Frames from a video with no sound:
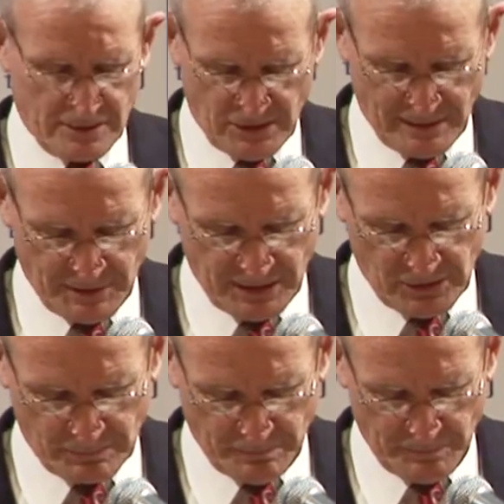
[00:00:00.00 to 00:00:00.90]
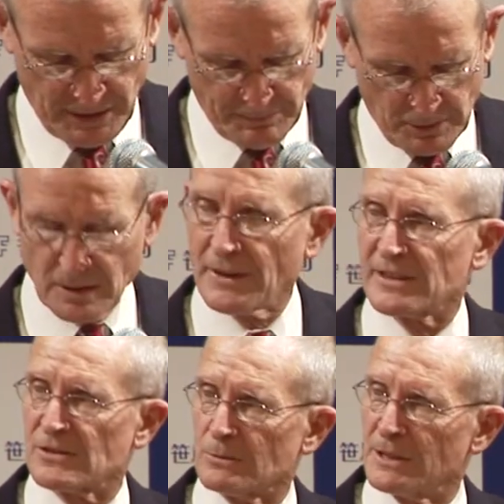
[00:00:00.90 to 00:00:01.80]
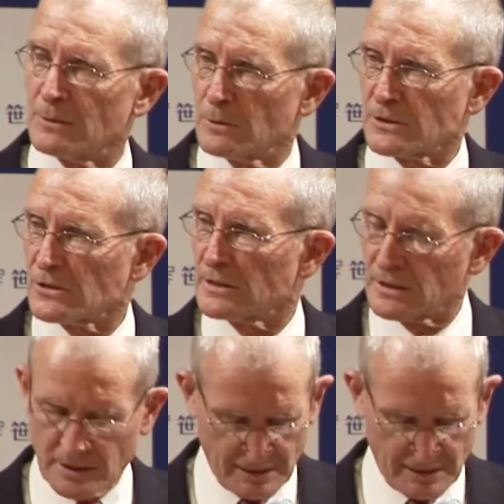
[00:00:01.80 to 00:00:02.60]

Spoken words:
Japanese people. That's the way it works in